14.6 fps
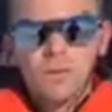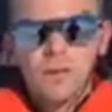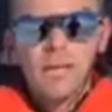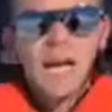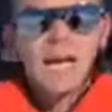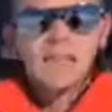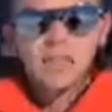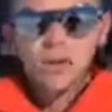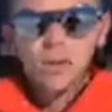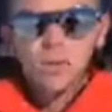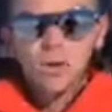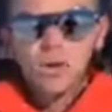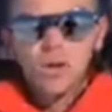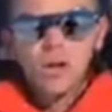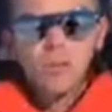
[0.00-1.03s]
Yeah, so
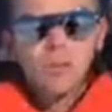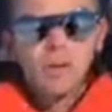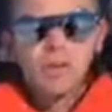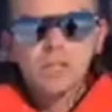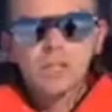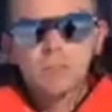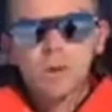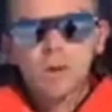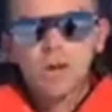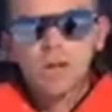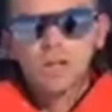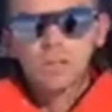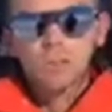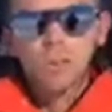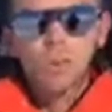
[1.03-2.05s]
the company that's
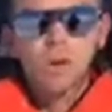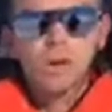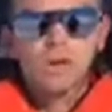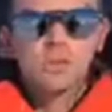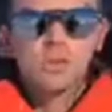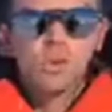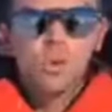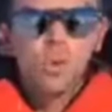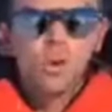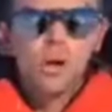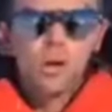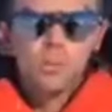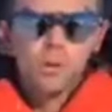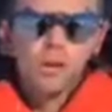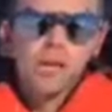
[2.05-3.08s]
supporting us with all our
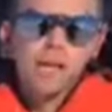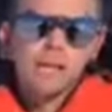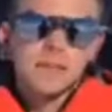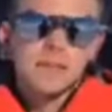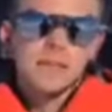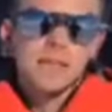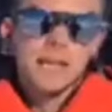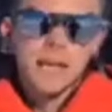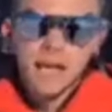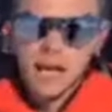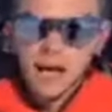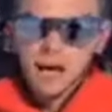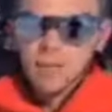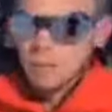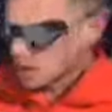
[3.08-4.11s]
communications kit,
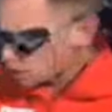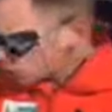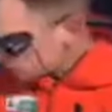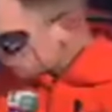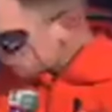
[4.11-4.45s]
including